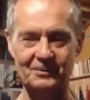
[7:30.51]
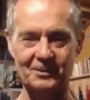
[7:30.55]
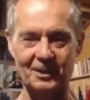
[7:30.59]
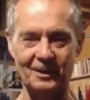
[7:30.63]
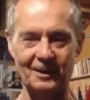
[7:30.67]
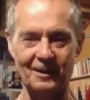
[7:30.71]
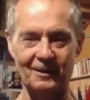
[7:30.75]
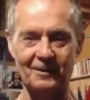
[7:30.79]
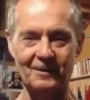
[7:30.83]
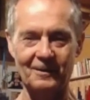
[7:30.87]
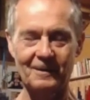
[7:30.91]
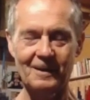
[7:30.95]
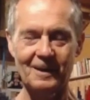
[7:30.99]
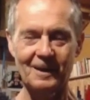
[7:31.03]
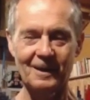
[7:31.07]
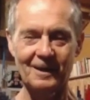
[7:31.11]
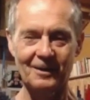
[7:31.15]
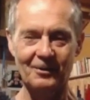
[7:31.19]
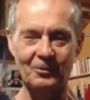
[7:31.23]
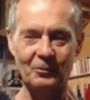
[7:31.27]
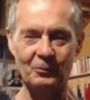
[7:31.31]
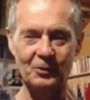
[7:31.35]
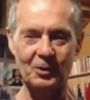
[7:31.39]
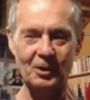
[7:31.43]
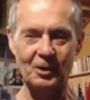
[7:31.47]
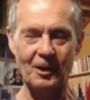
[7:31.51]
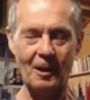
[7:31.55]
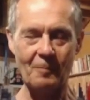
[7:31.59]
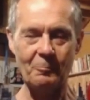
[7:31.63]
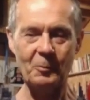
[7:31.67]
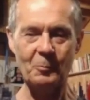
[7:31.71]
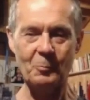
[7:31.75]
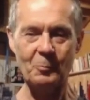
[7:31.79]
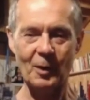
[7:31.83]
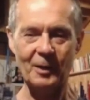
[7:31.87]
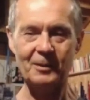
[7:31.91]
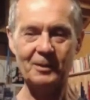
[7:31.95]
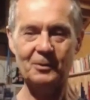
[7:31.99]
You know, with the happy
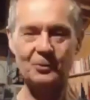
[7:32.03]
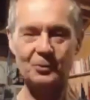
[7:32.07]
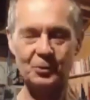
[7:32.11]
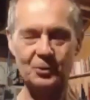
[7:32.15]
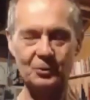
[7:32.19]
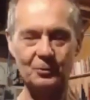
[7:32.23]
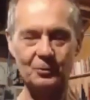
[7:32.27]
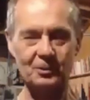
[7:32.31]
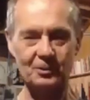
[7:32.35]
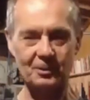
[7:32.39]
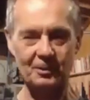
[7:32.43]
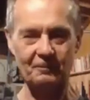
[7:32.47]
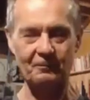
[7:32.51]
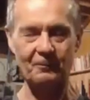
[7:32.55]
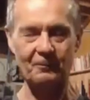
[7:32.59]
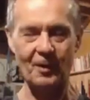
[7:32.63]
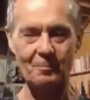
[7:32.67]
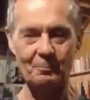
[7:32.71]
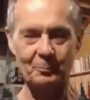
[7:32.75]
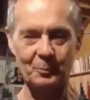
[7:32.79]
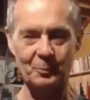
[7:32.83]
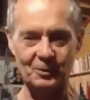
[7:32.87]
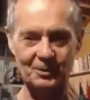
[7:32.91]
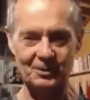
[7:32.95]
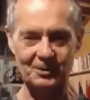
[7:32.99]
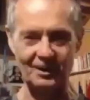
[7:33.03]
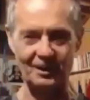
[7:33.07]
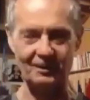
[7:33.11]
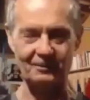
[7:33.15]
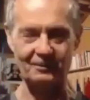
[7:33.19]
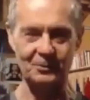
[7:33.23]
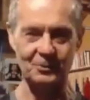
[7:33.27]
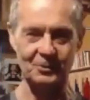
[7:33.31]
body, you should revamp yourself.